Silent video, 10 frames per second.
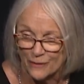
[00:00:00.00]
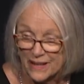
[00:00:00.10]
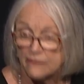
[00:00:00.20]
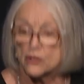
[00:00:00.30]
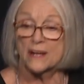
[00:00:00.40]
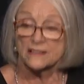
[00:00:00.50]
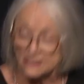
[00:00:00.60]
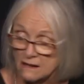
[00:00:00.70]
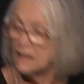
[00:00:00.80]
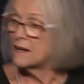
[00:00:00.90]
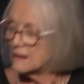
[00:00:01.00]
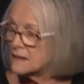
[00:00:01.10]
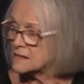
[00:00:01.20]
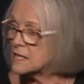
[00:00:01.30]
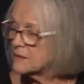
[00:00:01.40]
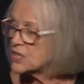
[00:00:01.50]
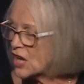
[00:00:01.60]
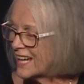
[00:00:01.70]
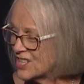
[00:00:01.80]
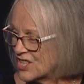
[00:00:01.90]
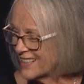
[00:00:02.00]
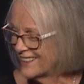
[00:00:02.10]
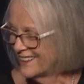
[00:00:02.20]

where everyone can see me changing.